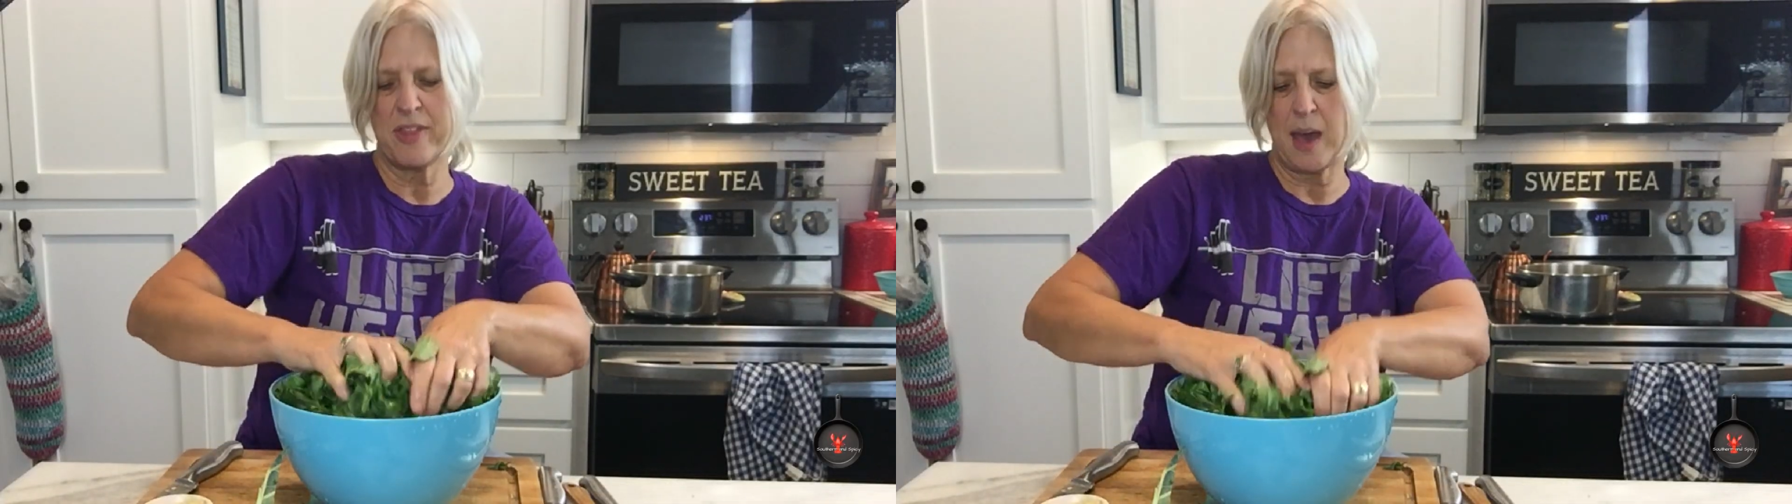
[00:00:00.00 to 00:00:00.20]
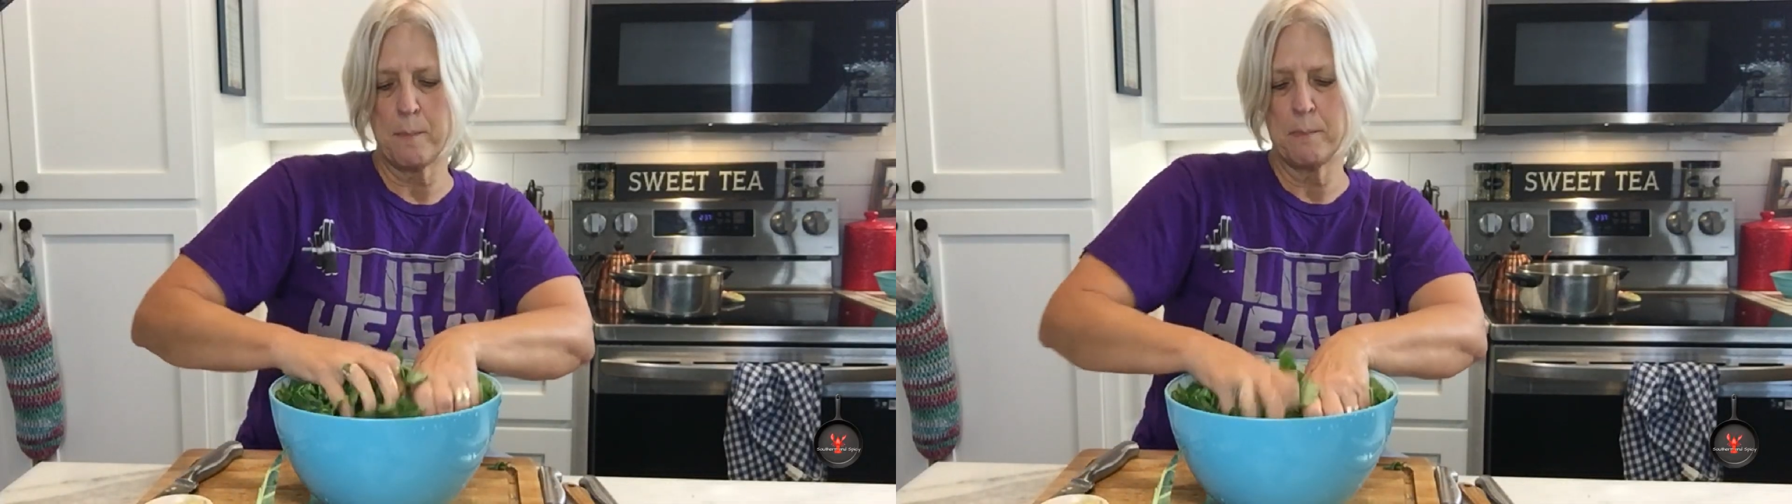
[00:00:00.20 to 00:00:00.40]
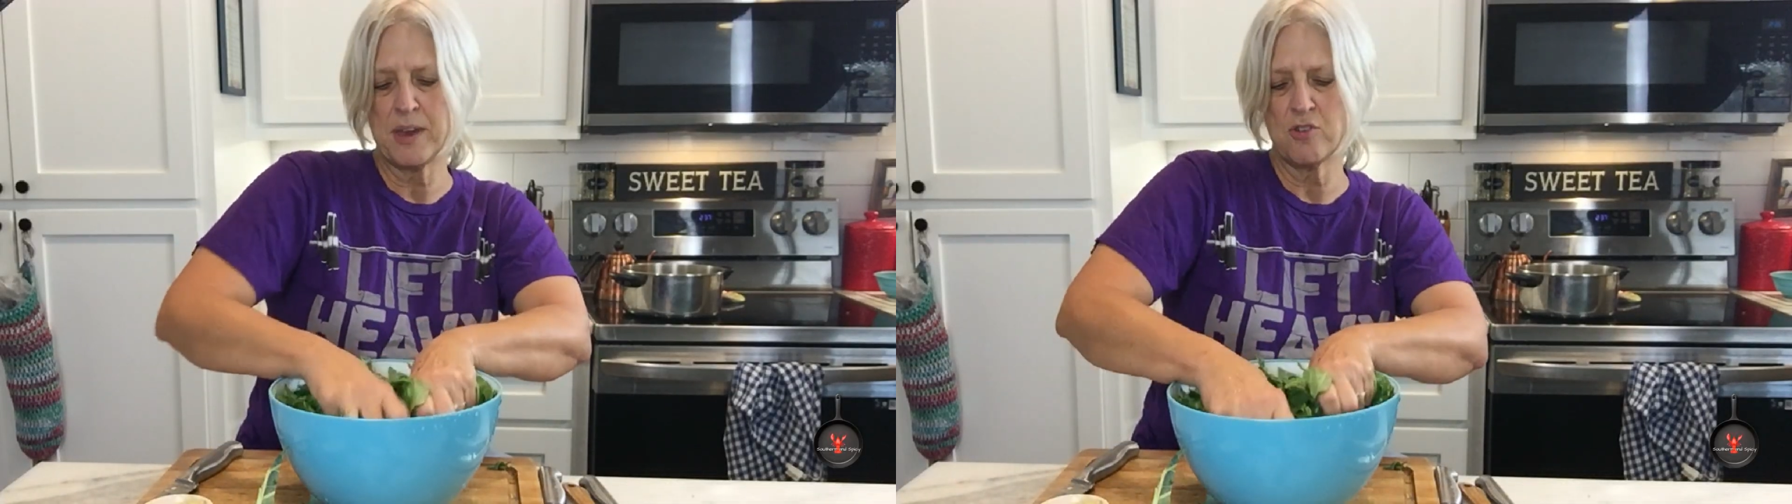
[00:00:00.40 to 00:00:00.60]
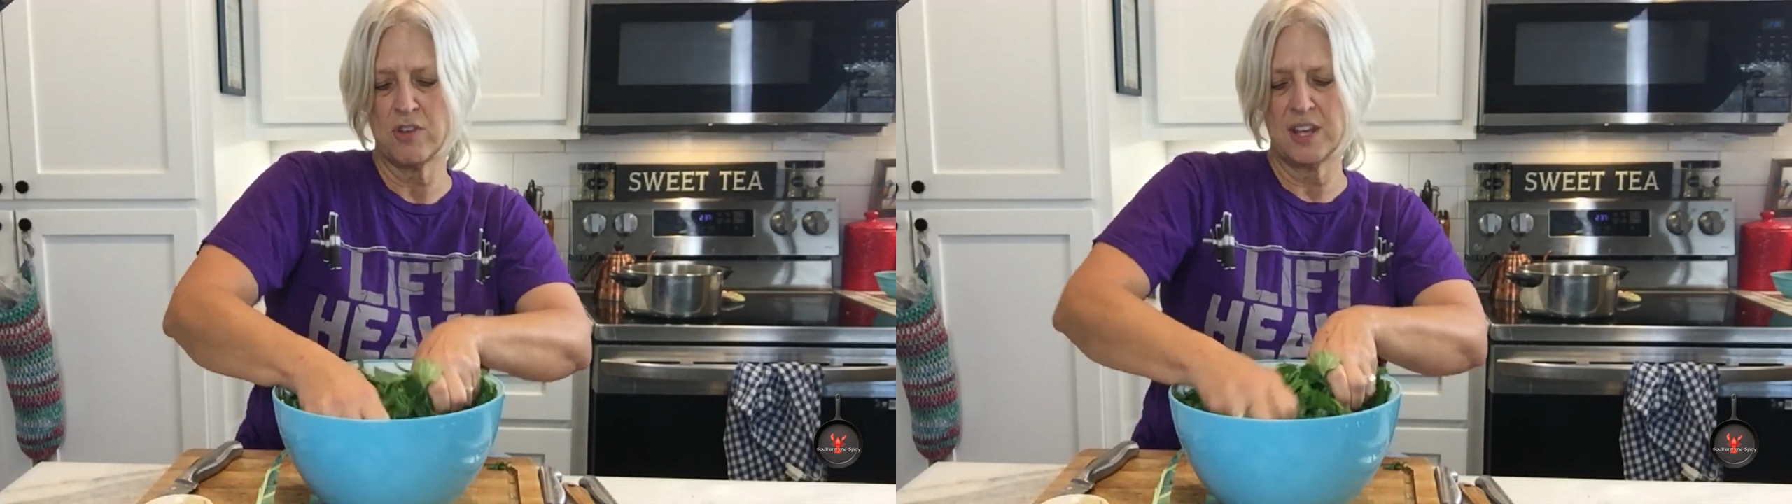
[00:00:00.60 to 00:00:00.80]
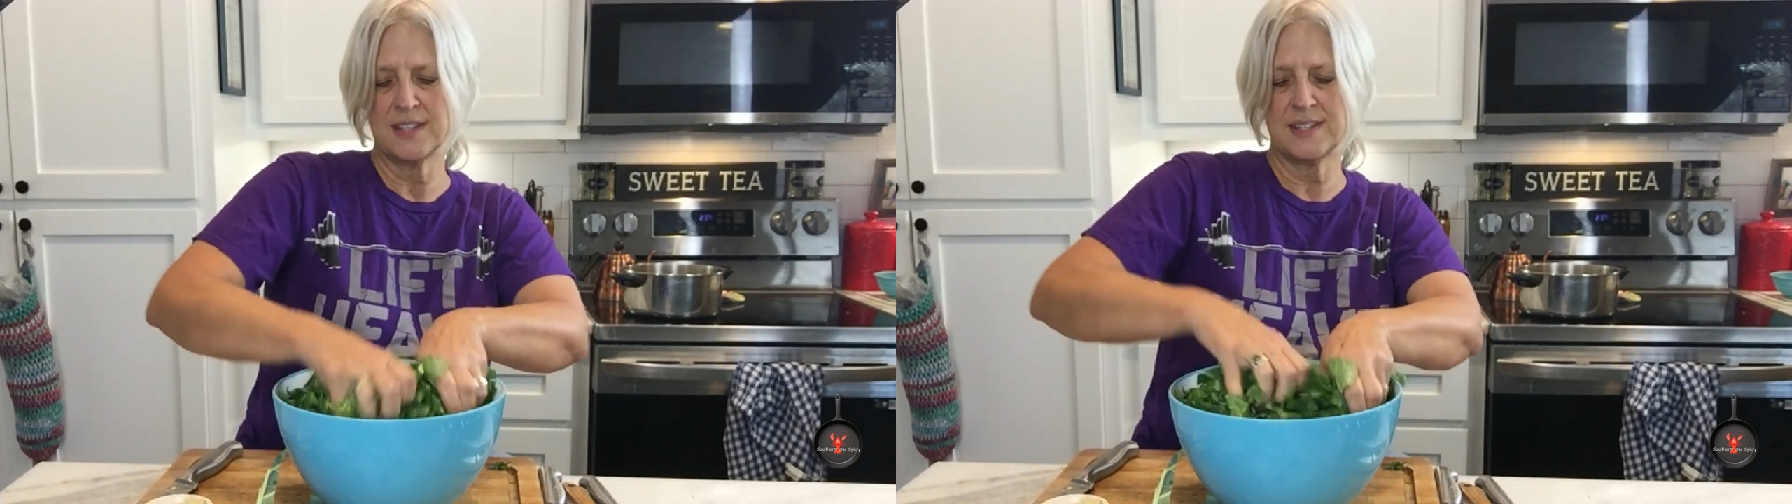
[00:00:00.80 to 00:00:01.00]
that
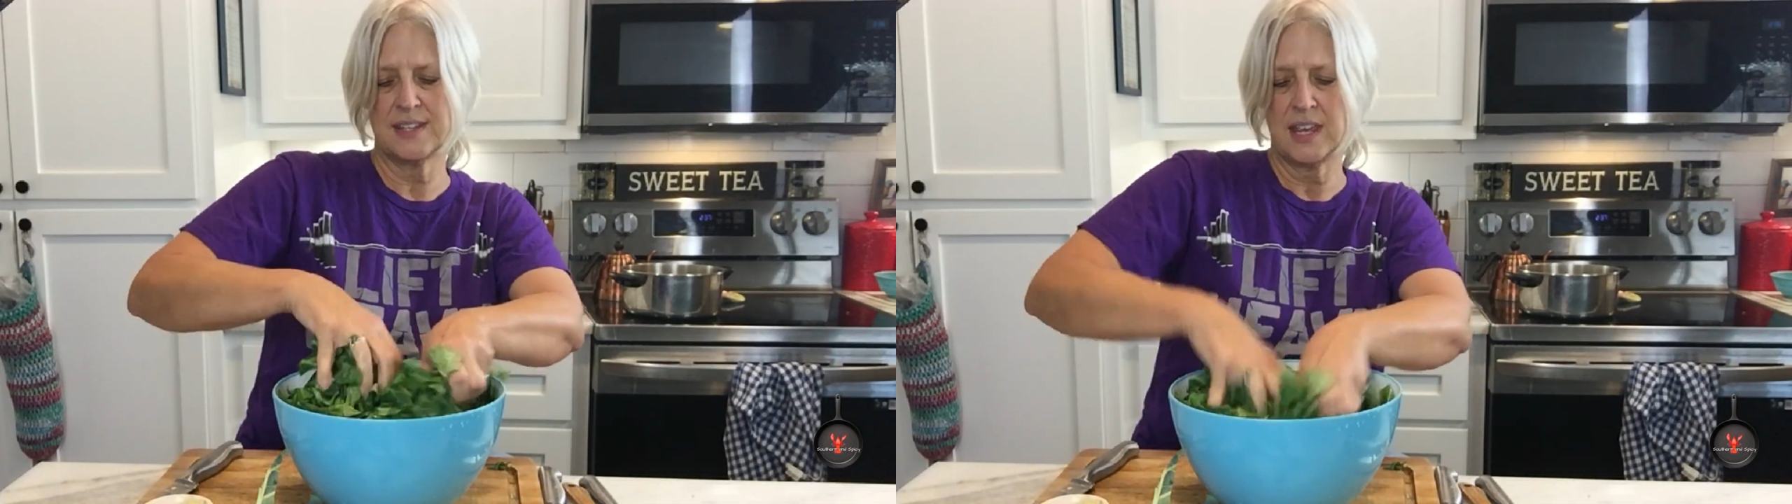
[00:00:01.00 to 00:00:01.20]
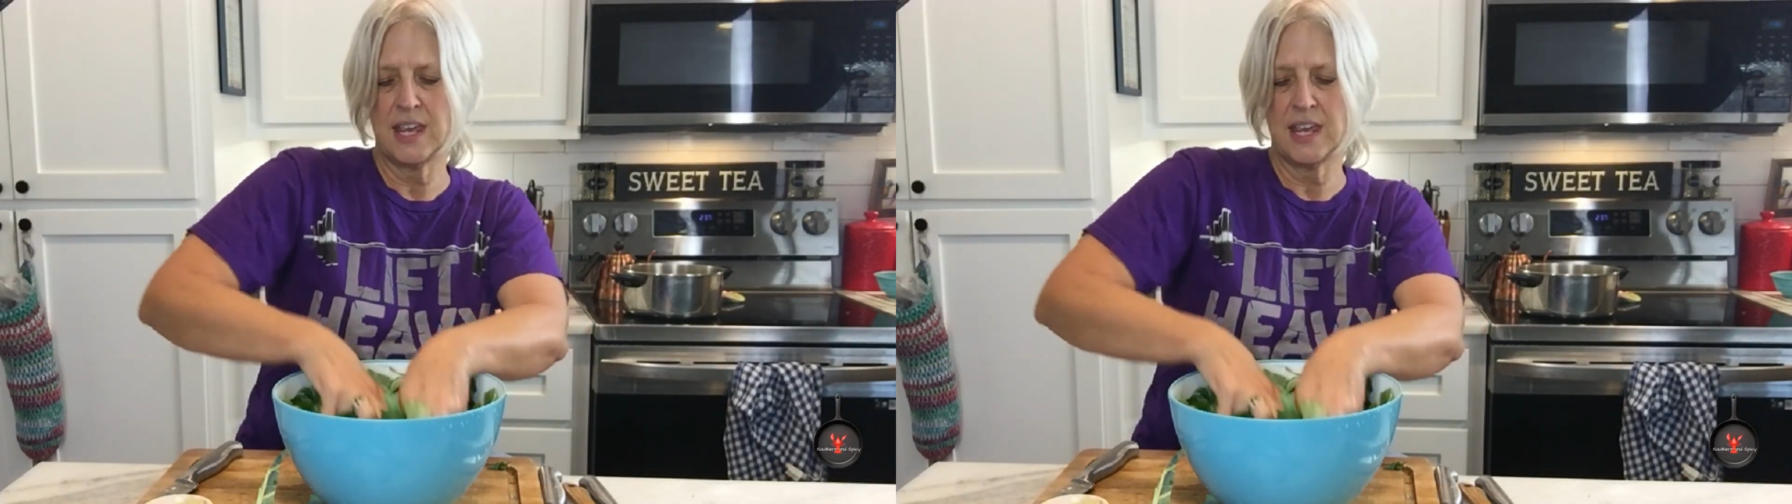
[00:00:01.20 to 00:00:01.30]
bitterness